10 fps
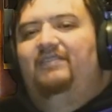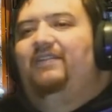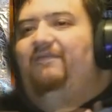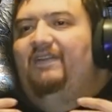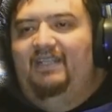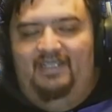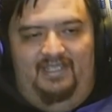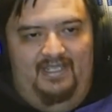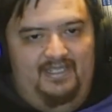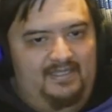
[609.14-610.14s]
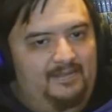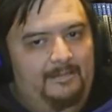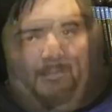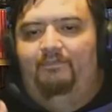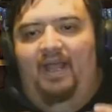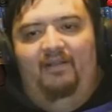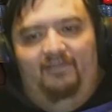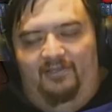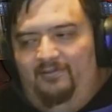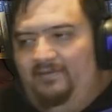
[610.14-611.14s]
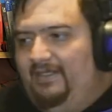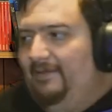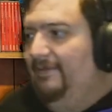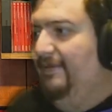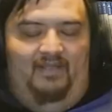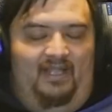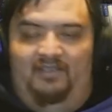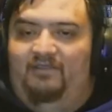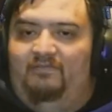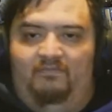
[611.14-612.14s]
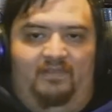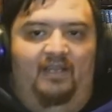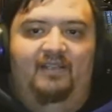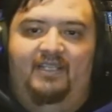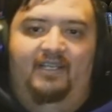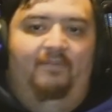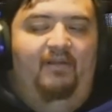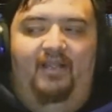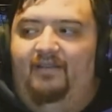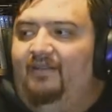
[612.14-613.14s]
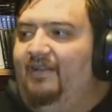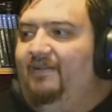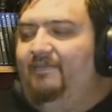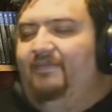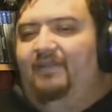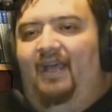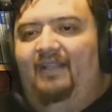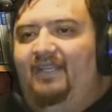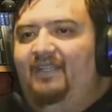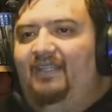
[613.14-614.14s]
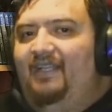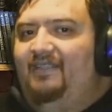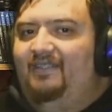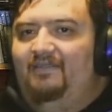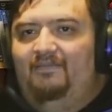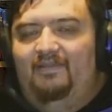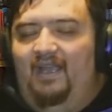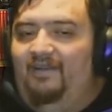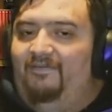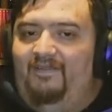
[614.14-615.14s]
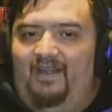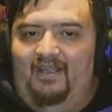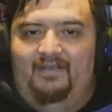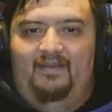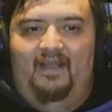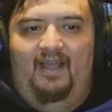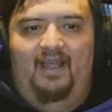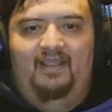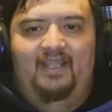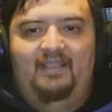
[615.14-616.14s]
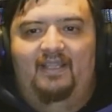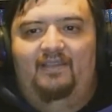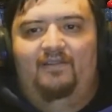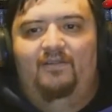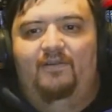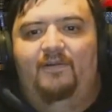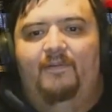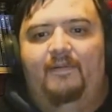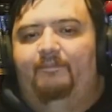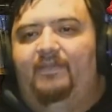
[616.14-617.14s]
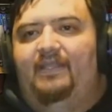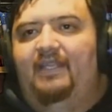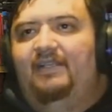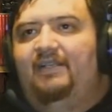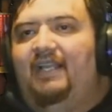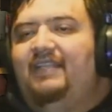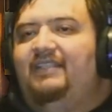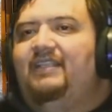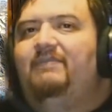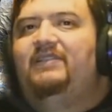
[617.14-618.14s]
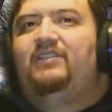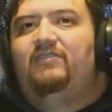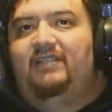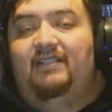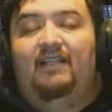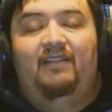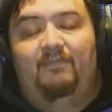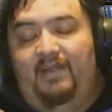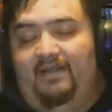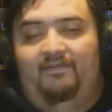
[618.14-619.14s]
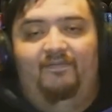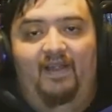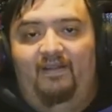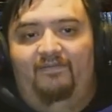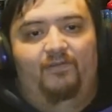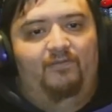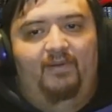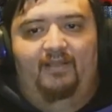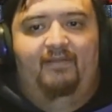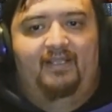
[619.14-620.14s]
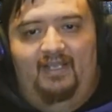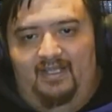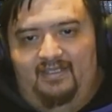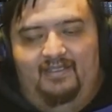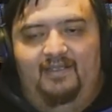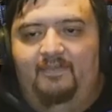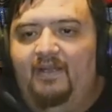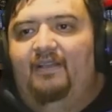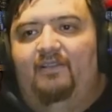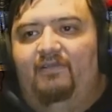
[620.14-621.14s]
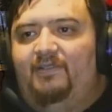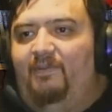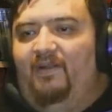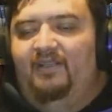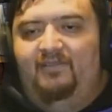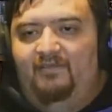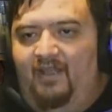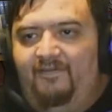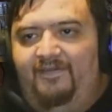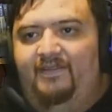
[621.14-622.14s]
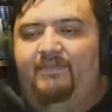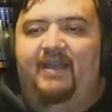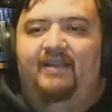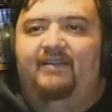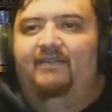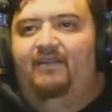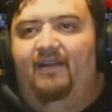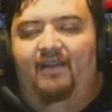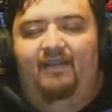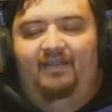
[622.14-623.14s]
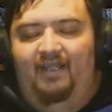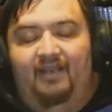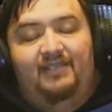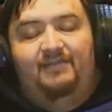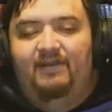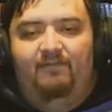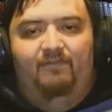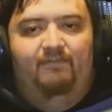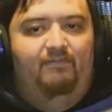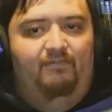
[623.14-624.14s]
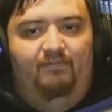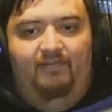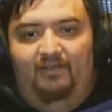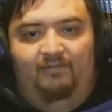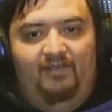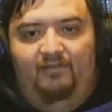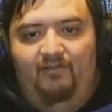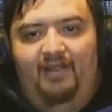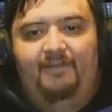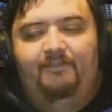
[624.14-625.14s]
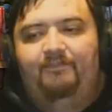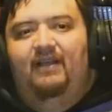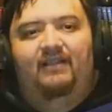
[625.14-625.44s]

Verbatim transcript: You're gonna finish this, pound through it, and you're gonna take a break. And I think that's kind of fine. I, I think that they're the classic team is using they're being very vocal by the way the classic team they're responding to a lot of feedback and and it's been really really great.